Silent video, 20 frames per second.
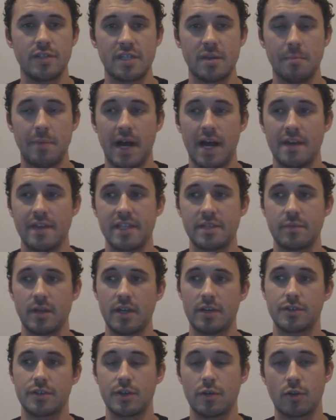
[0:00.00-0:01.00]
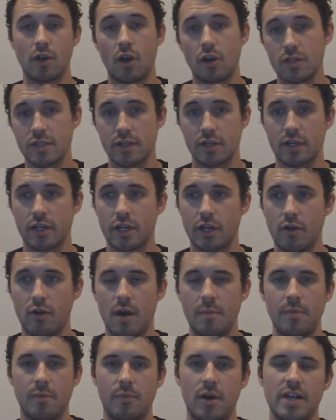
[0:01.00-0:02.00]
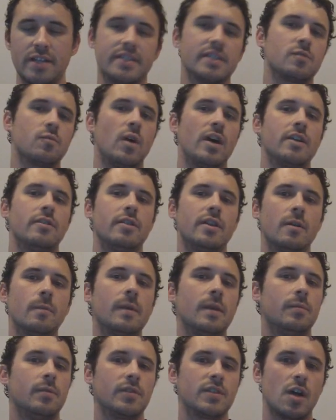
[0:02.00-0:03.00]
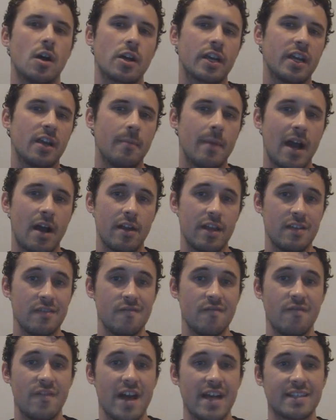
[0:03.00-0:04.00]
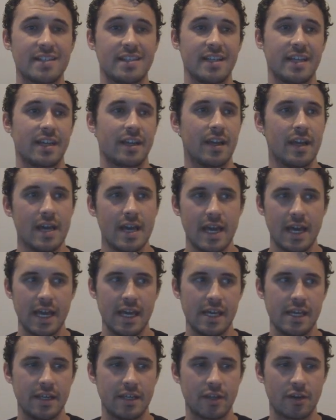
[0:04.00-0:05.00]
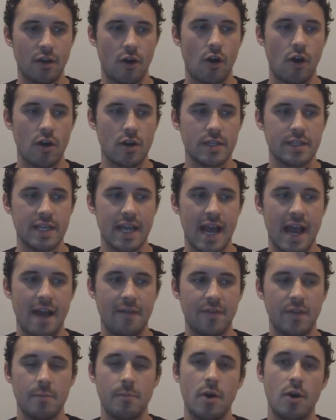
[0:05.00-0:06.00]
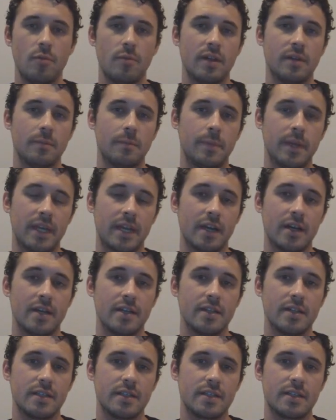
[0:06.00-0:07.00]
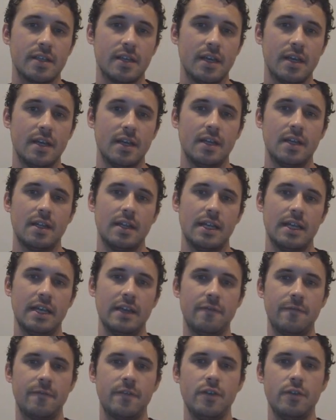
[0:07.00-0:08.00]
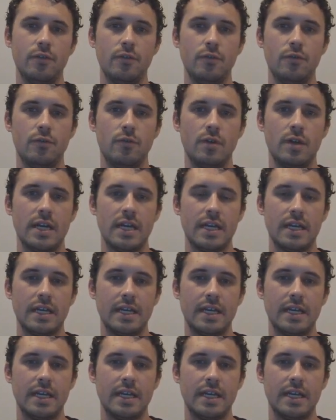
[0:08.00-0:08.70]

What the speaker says: buy these players. So cards are going to go up in price. That's why you hear people talking about investing in cards at the moment, because if you